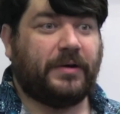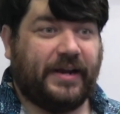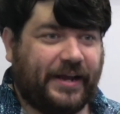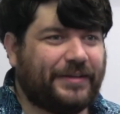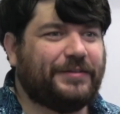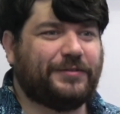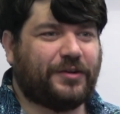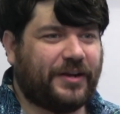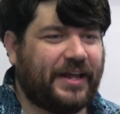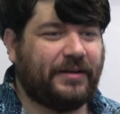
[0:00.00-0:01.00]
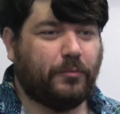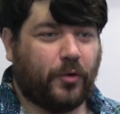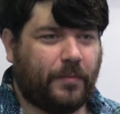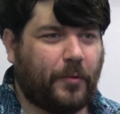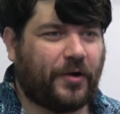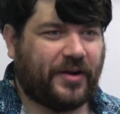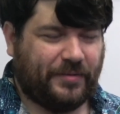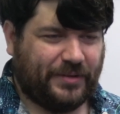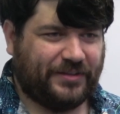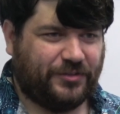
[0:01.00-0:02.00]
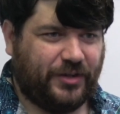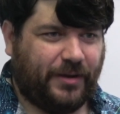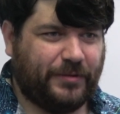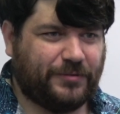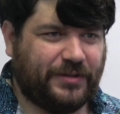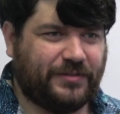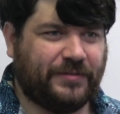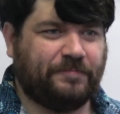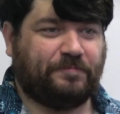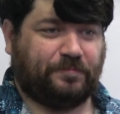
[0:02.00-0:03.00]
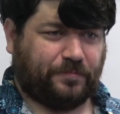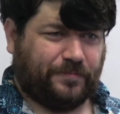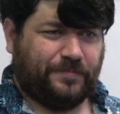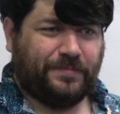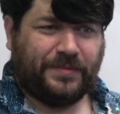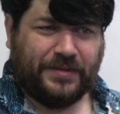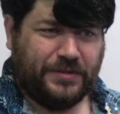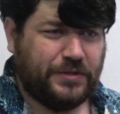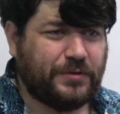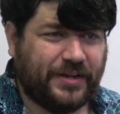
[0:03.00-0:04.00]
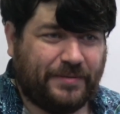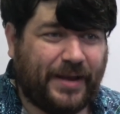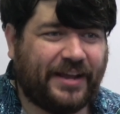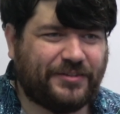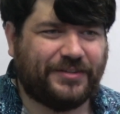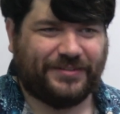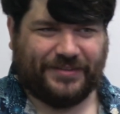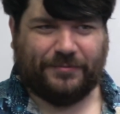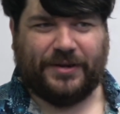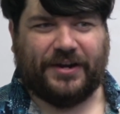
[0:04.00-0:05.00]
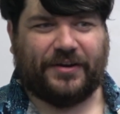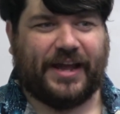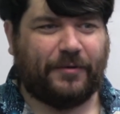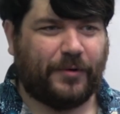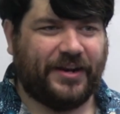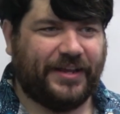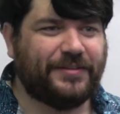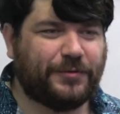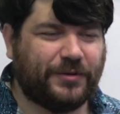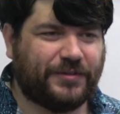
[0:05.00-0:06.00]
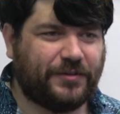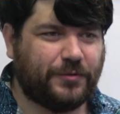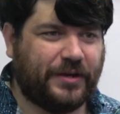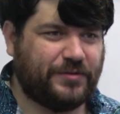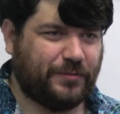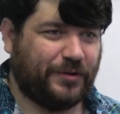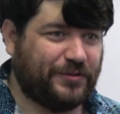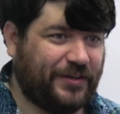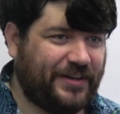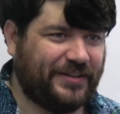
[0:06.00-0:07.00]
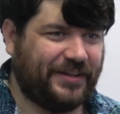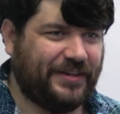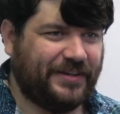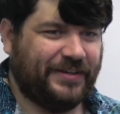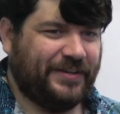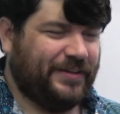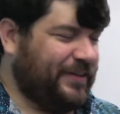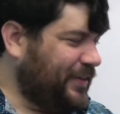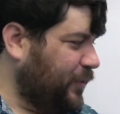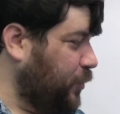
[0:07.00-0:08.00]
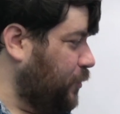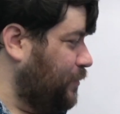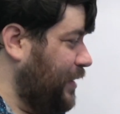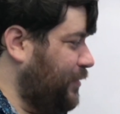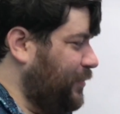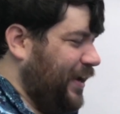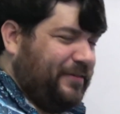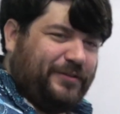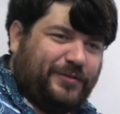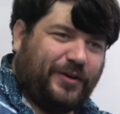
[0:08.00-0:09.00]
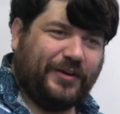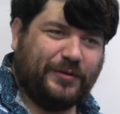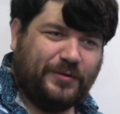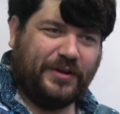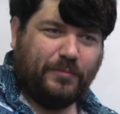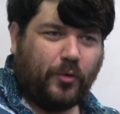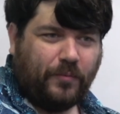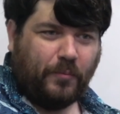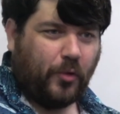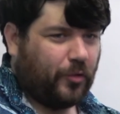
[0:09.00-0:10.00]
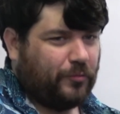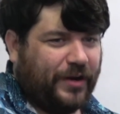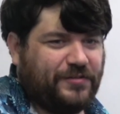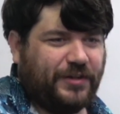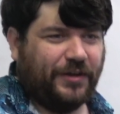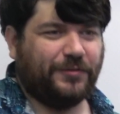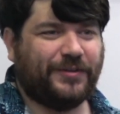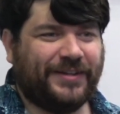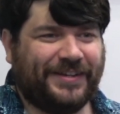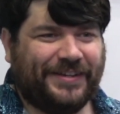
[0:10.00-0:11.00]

But as you start getting more and more complex geometries, you can imagine that we are now running into a situation where suddenly, maybe we have to start including more and more ratios.